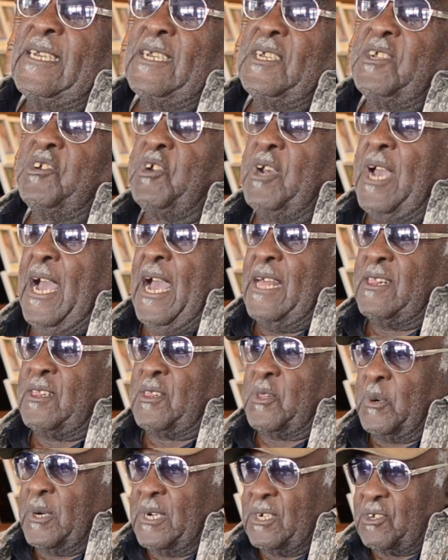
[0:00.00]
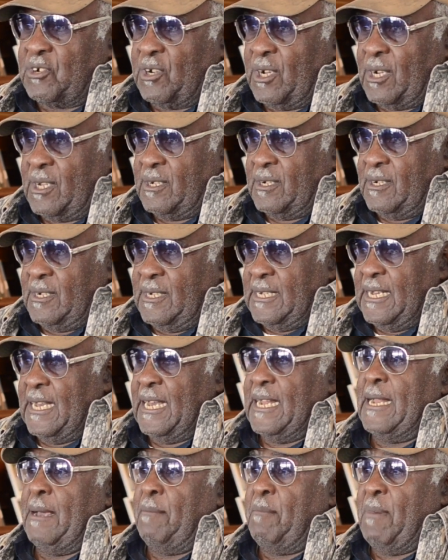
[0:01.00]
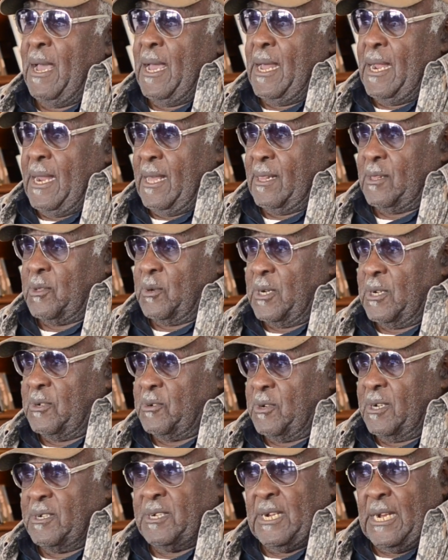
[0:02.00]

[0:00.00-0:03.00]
she had 3 children, and that man had 3 children,